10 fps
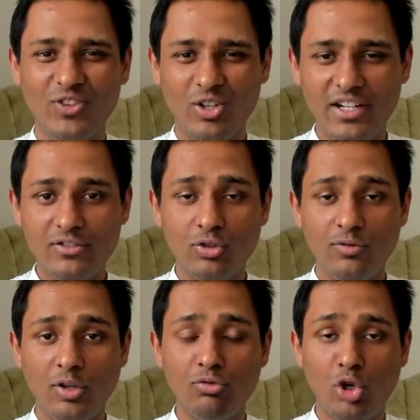Alright, so
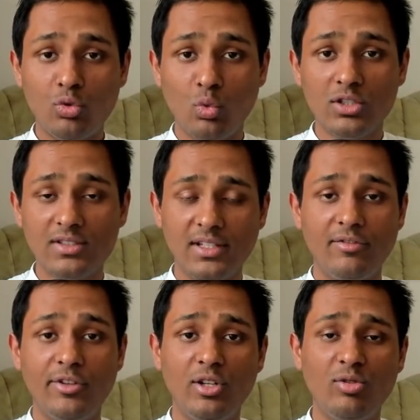if you have not watched that
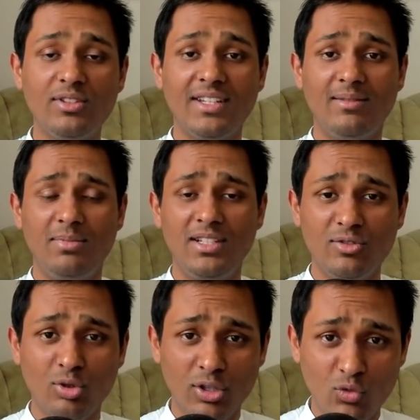video, then please
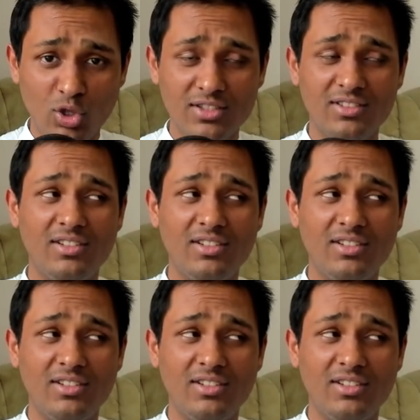go and watch.